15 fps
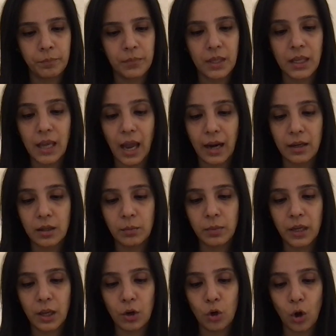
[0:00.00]
The
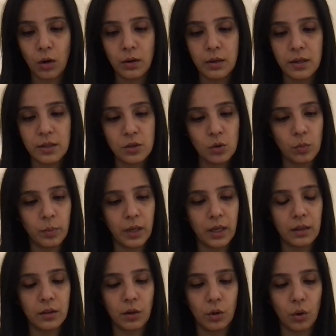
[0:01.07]
atom cannot
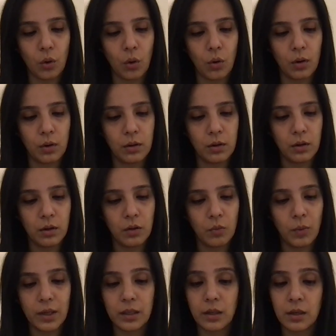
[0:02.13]
disobey the law.
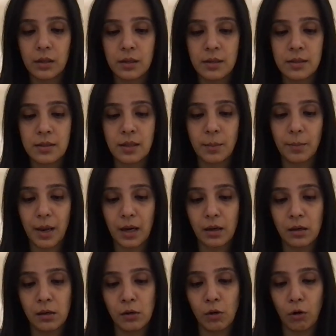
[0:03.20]
Whether it is the
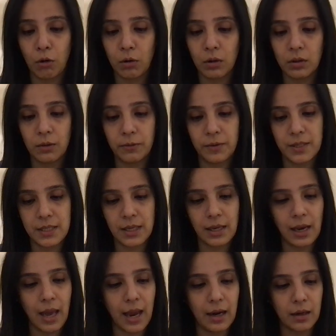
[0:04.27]
mental or the
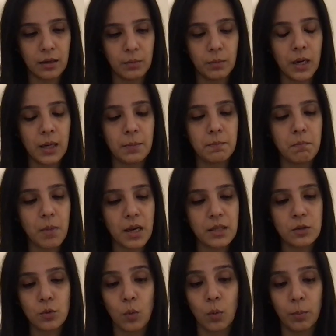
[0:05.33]
physical atom, it
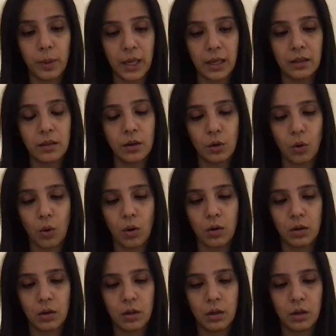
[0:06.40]
must obey the law.
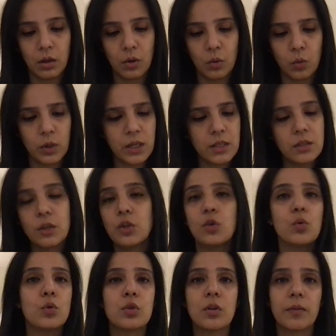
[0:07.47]
What is the
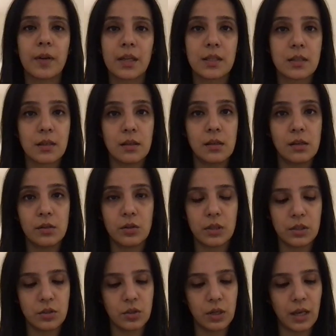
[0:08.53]
use of external
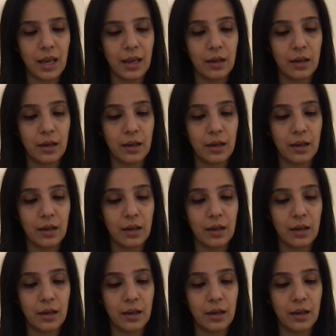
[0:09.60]
restra-